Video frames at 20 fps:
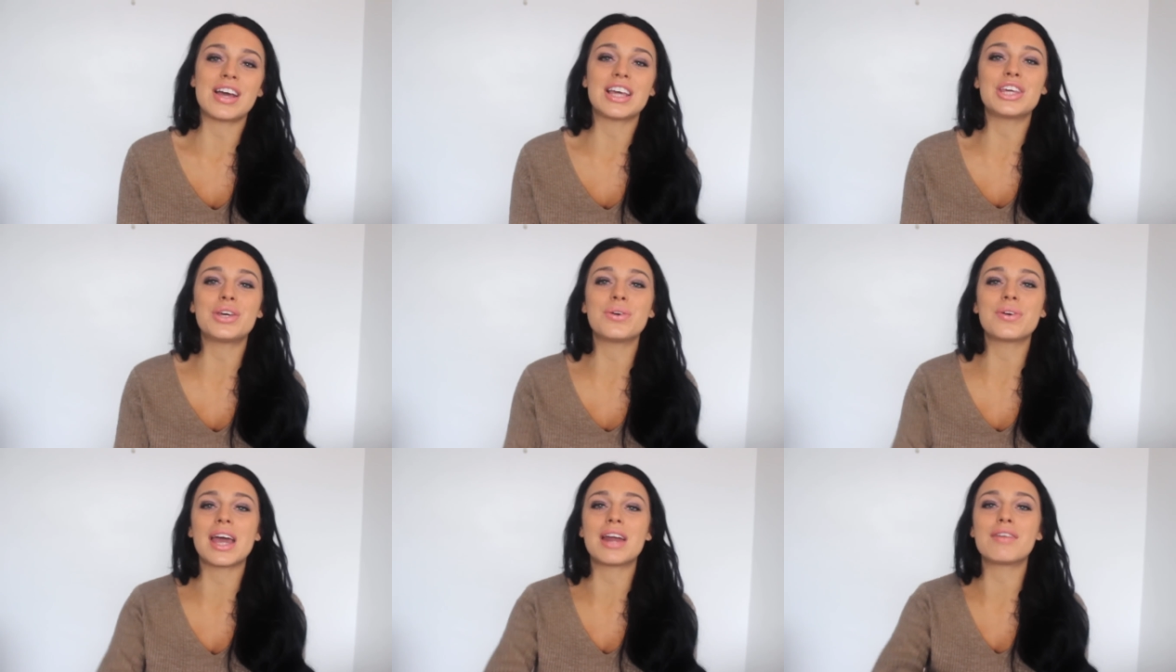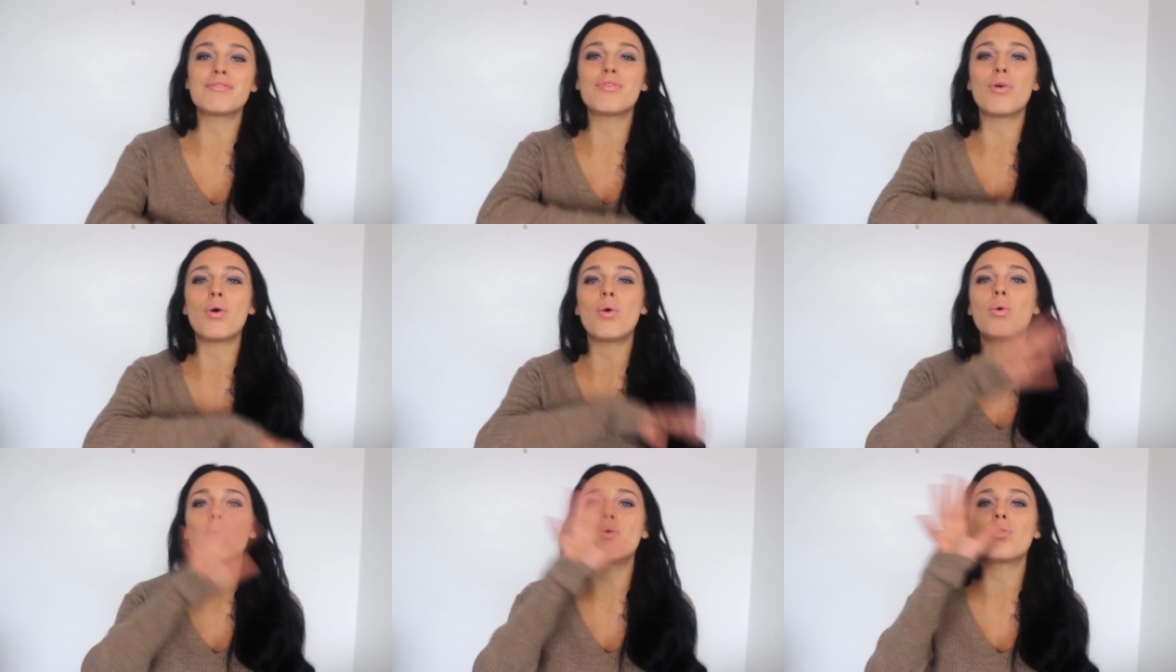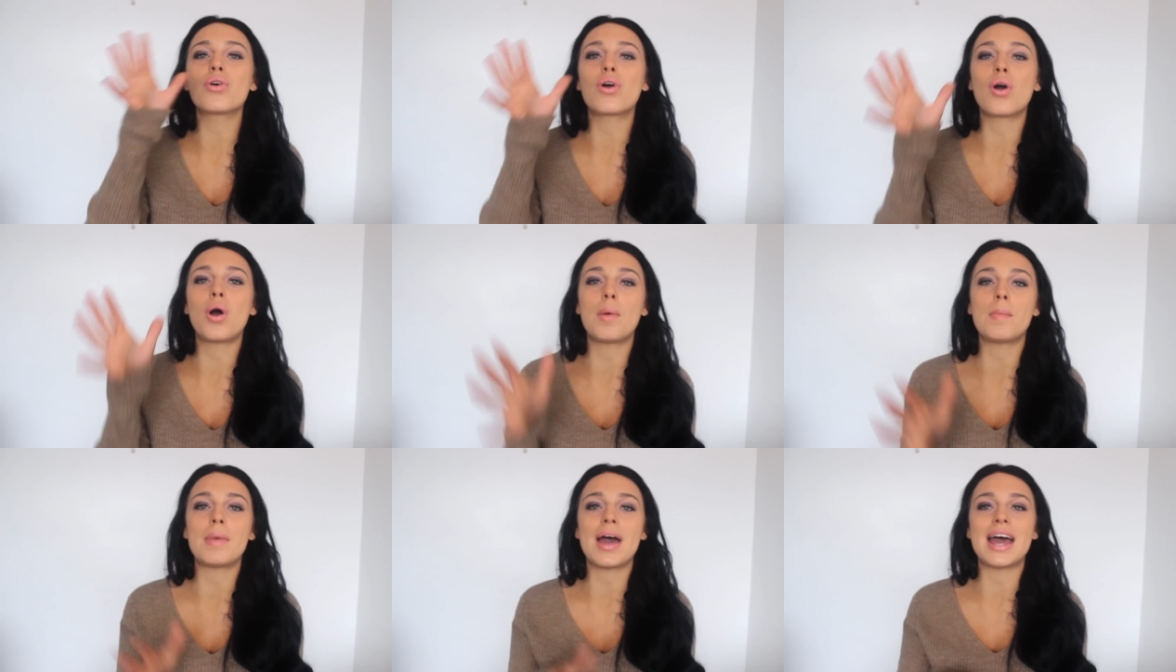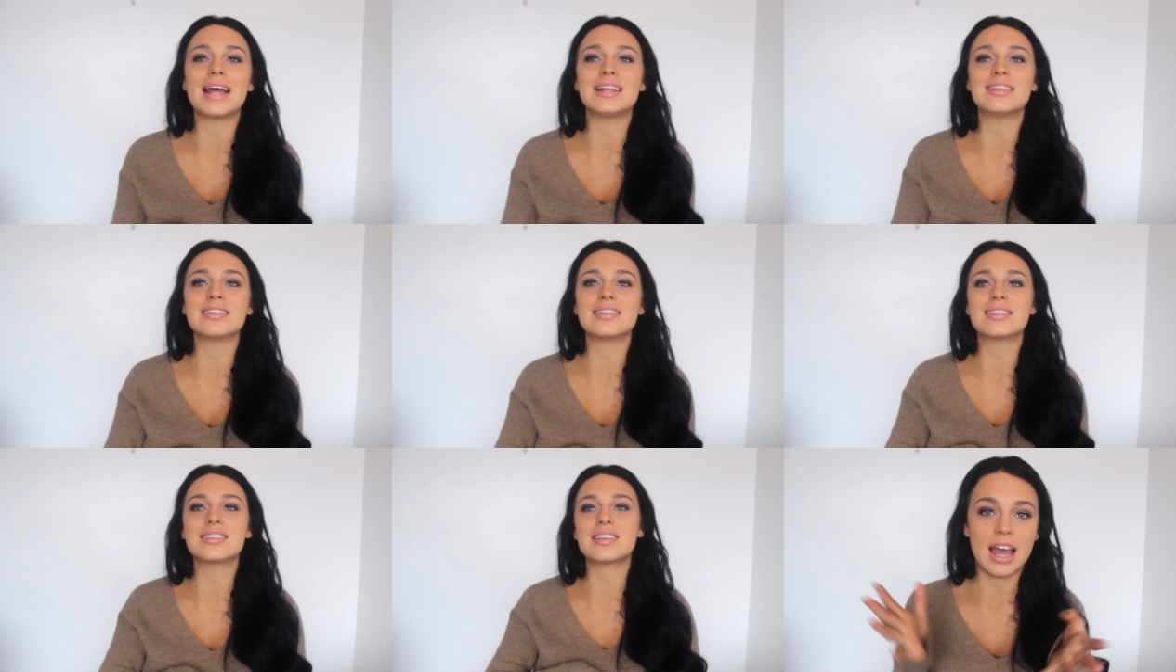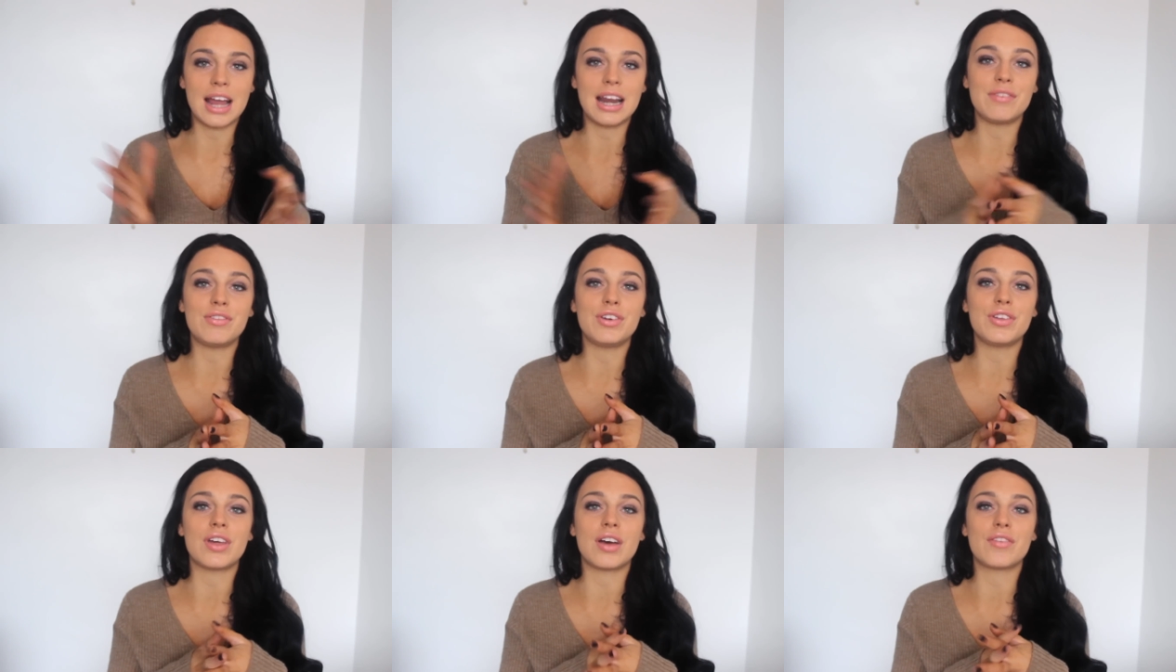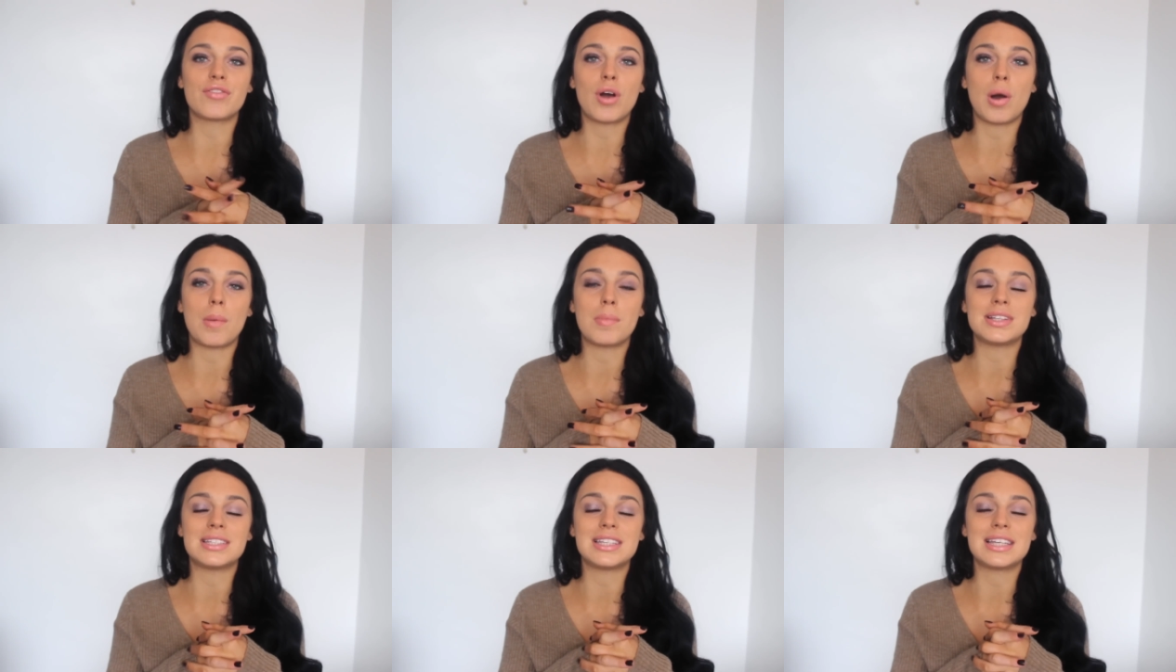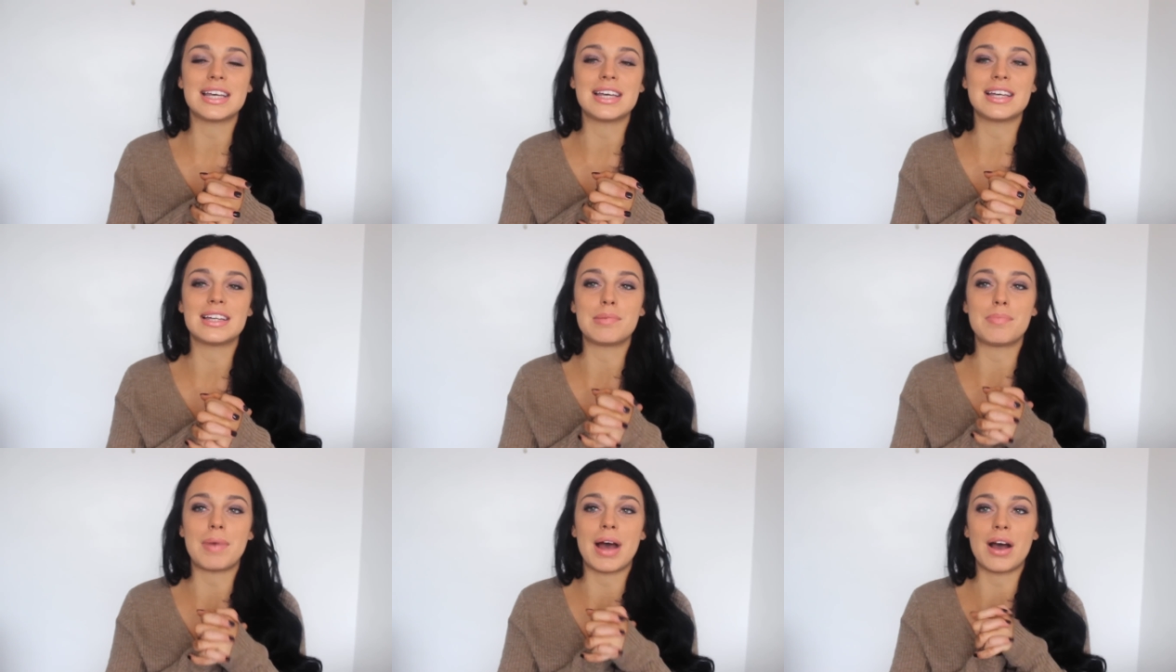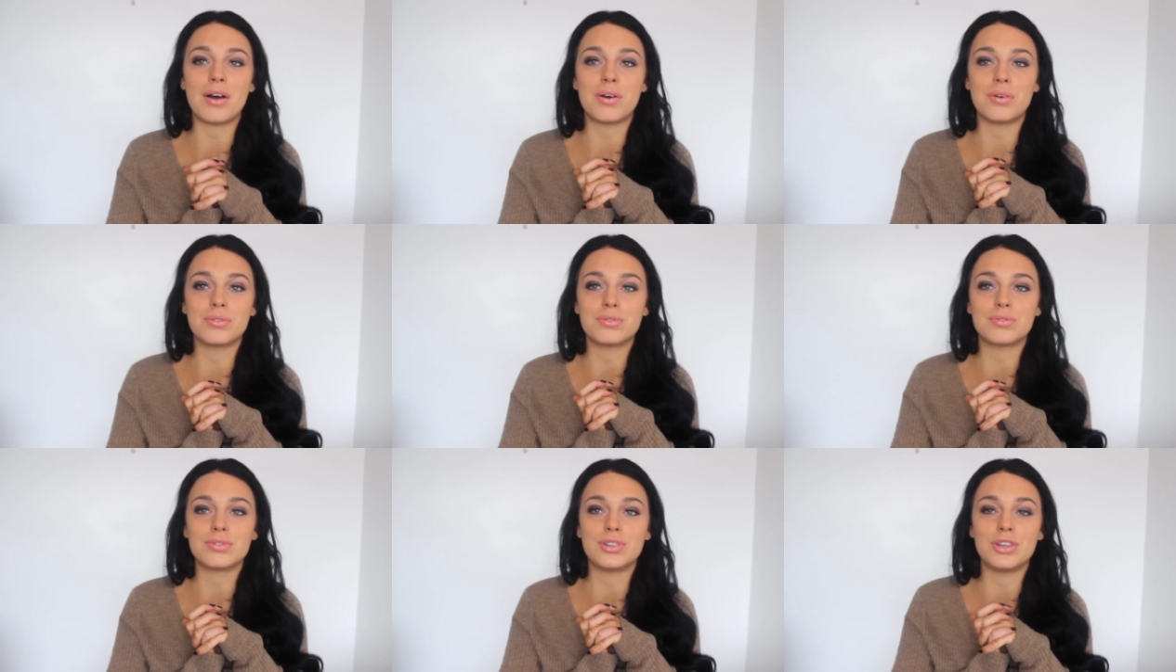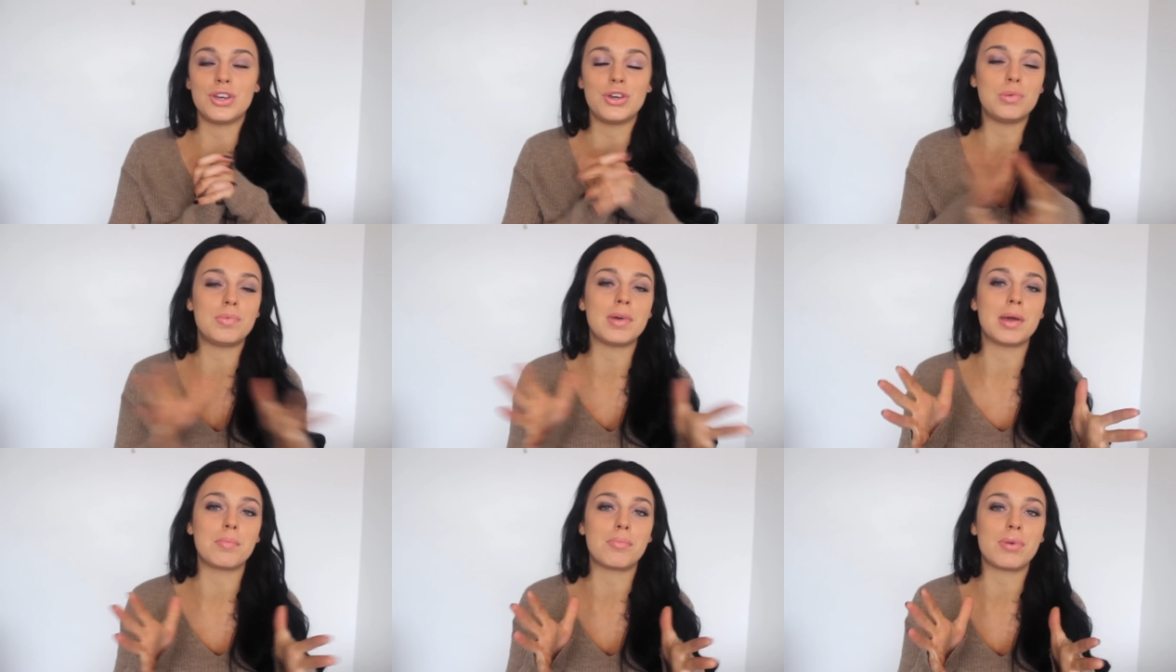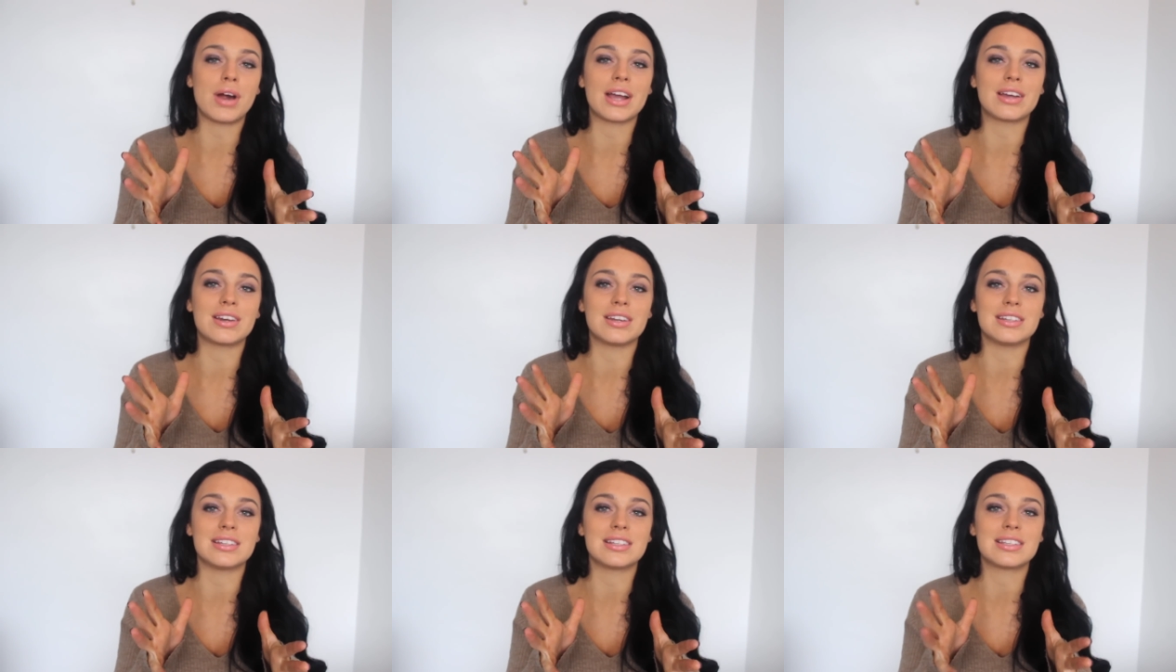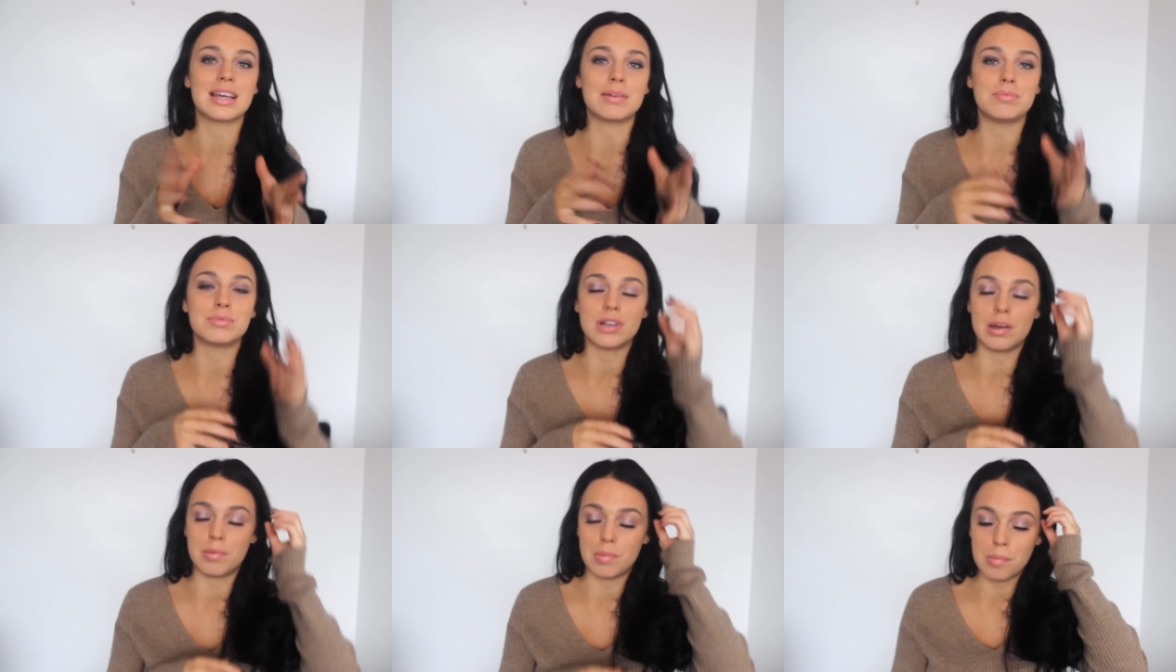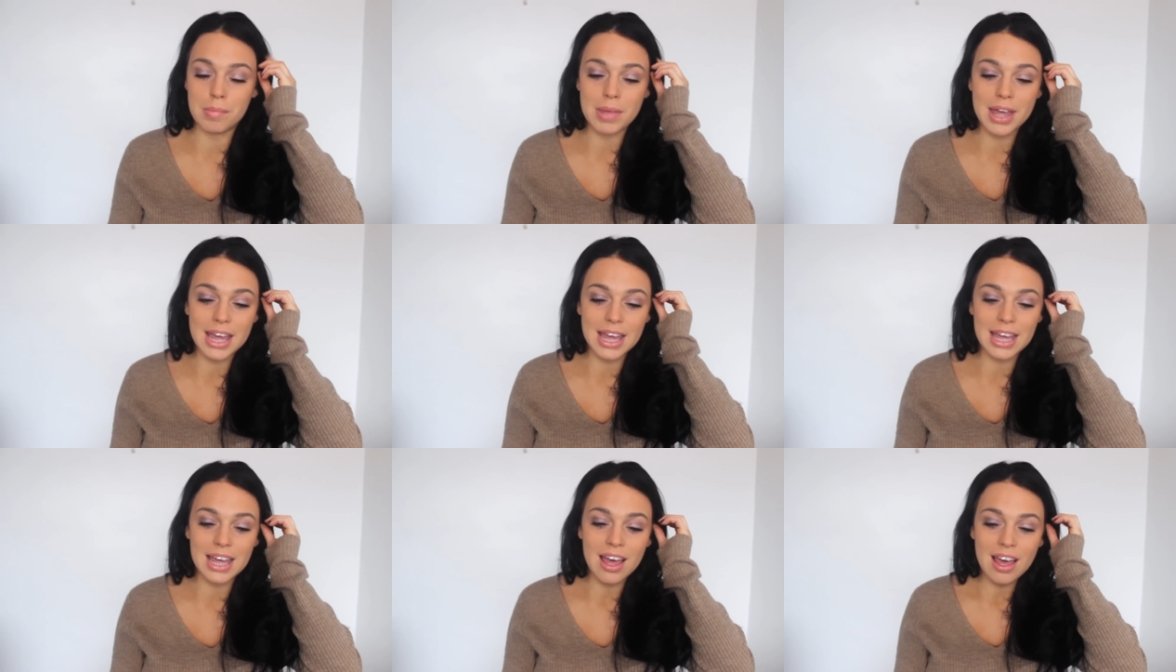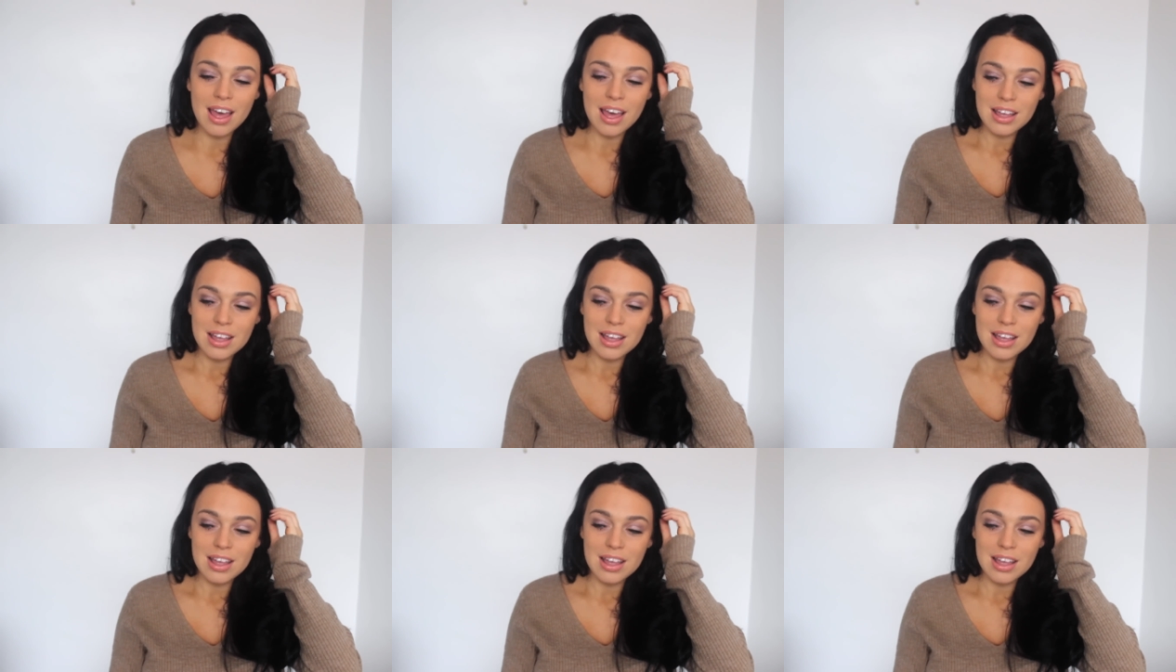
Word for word: Thank you again for all the comments. Any of you that have commented about you being pregnant at the same time as me.